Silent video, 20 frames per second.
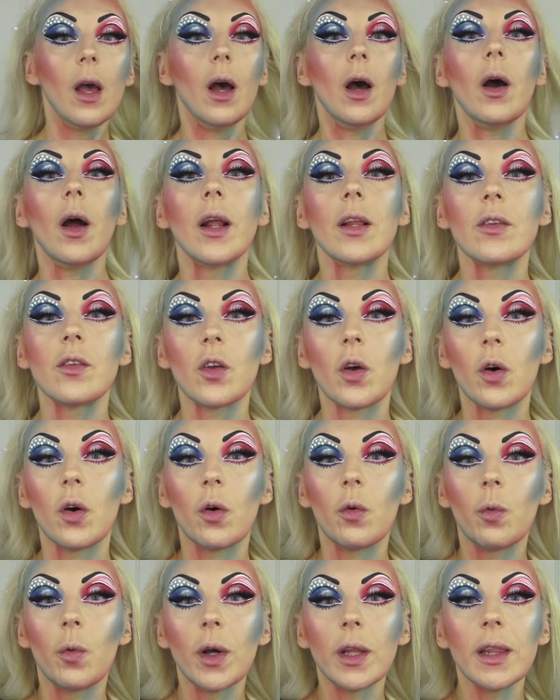Alright,
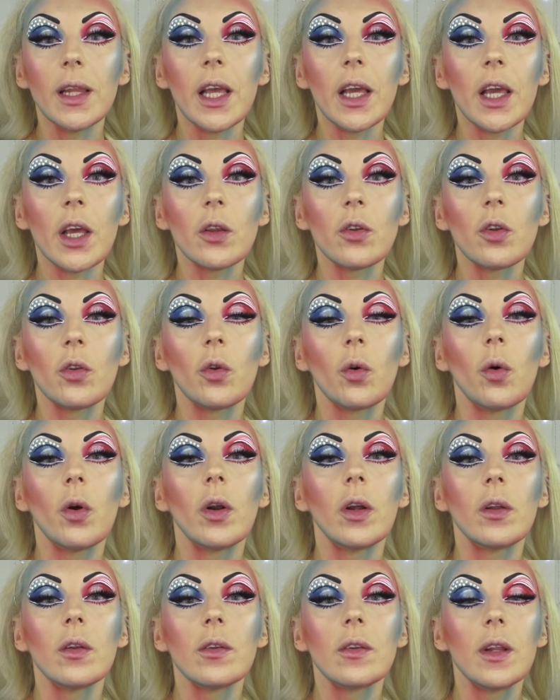so what
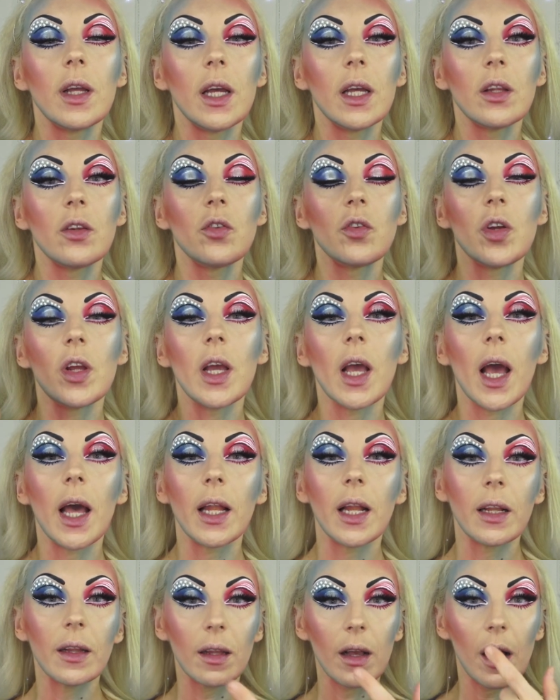NikkieTutorials did, she
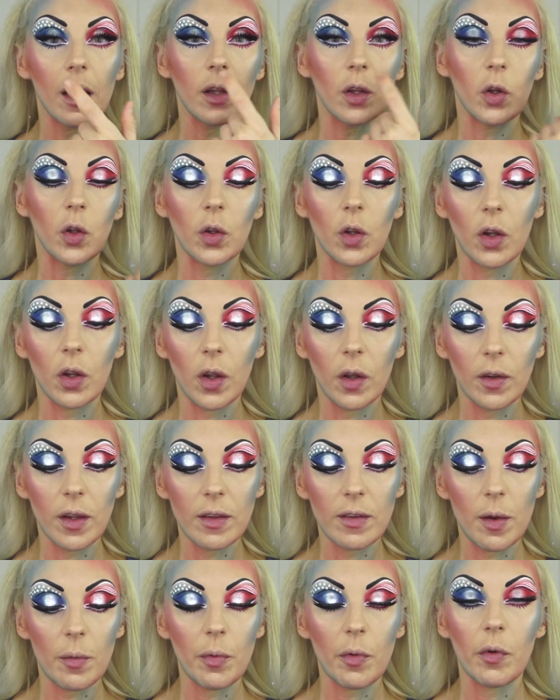added color on, on the
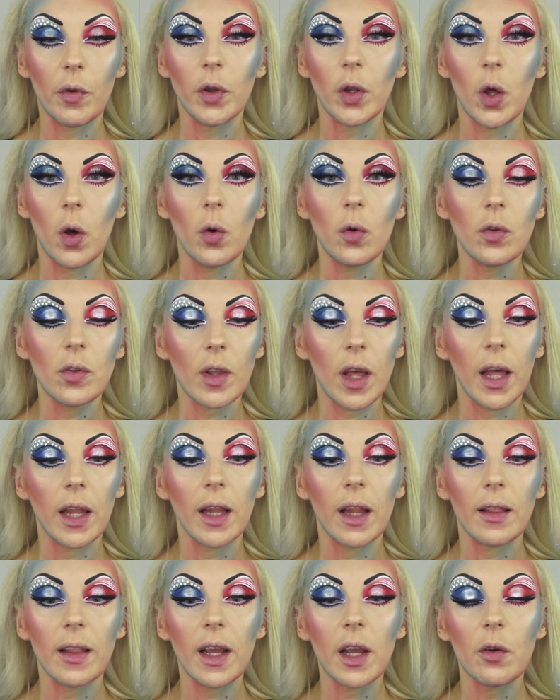tip of her nose,
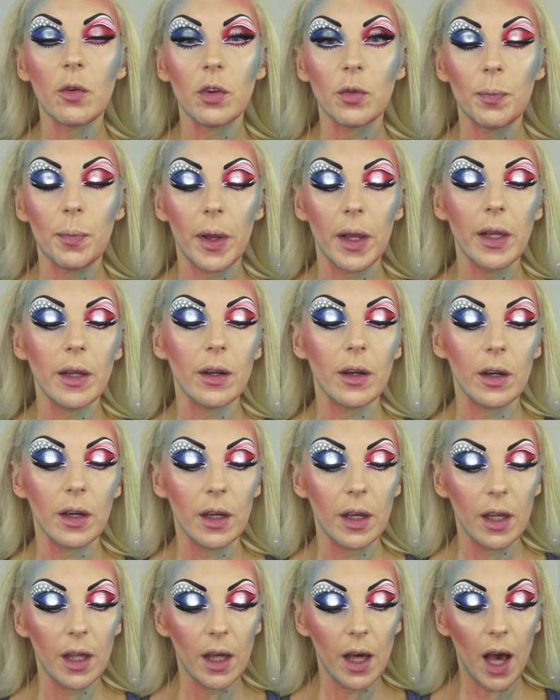and I think it was pink.
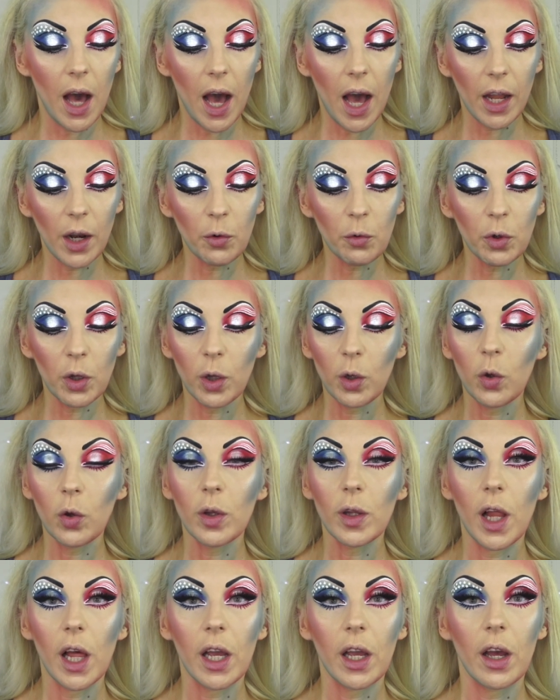I don't want to look
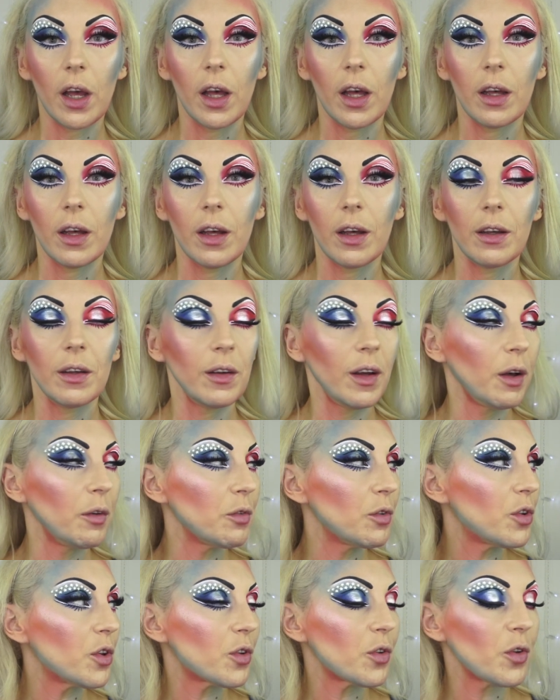like a, a, I
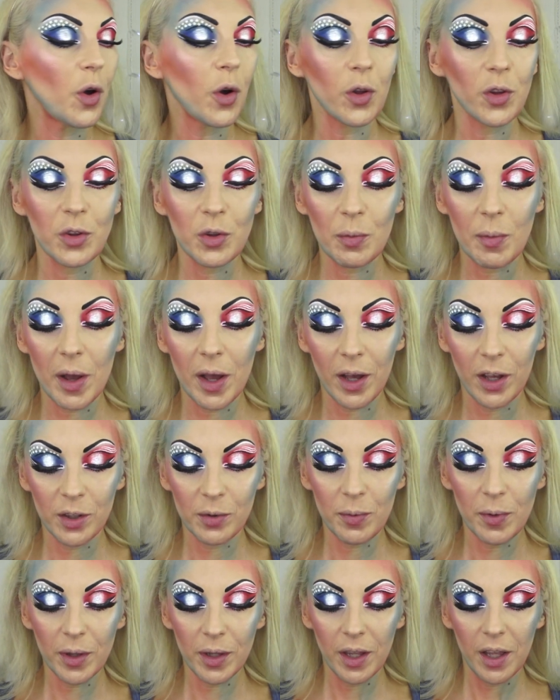was just talking to my
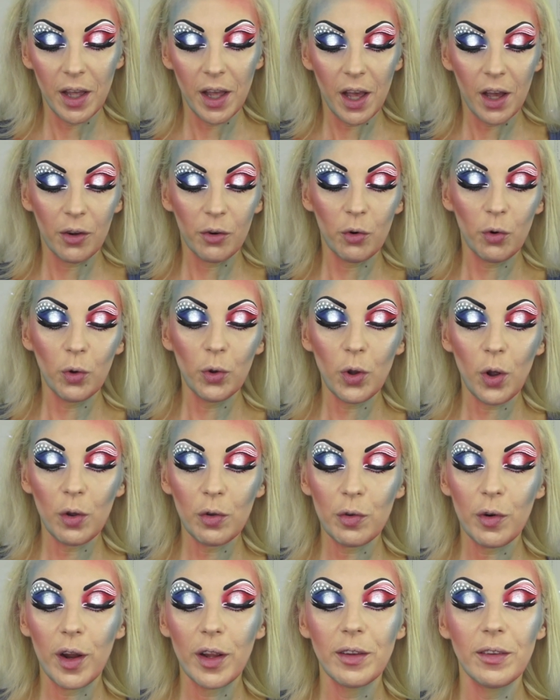husband,
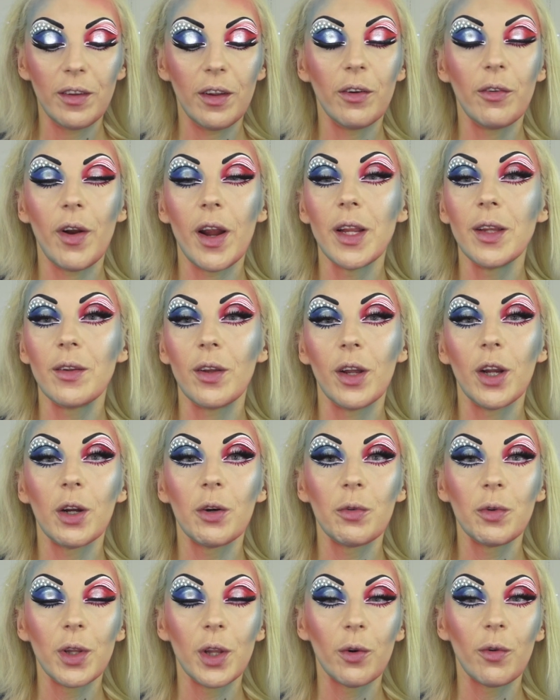Rudolph reindeer
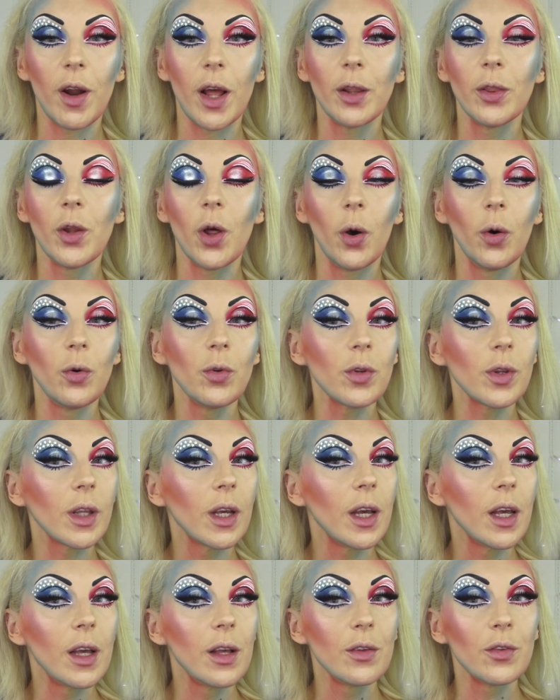with a red nose,
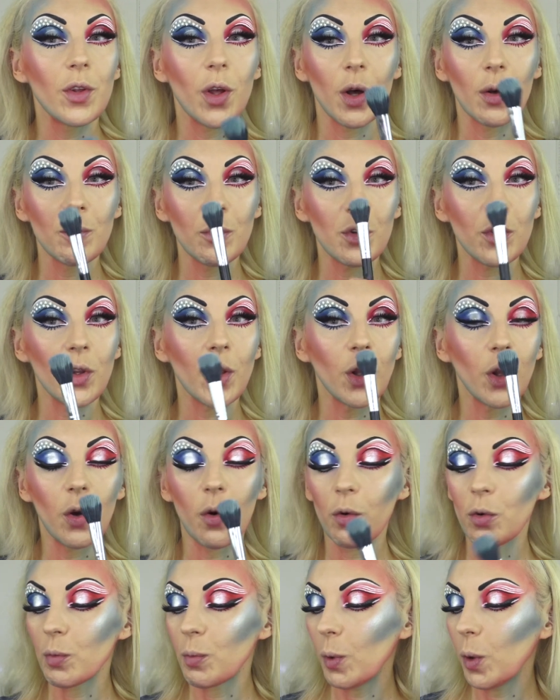so I'm just going to
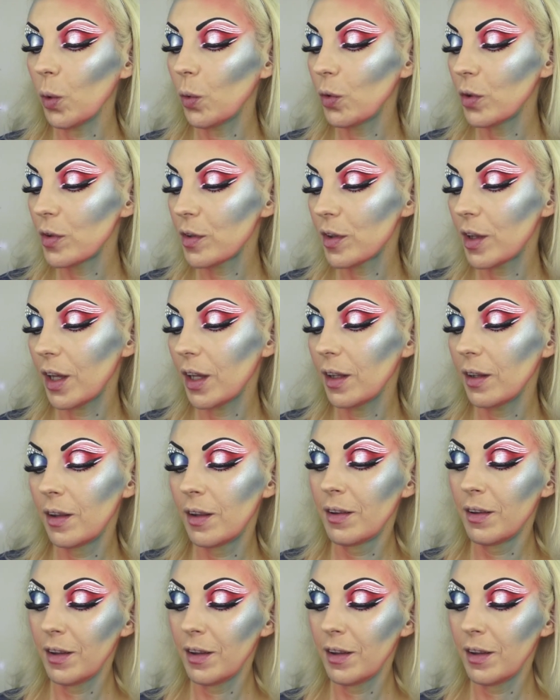go with blue instead.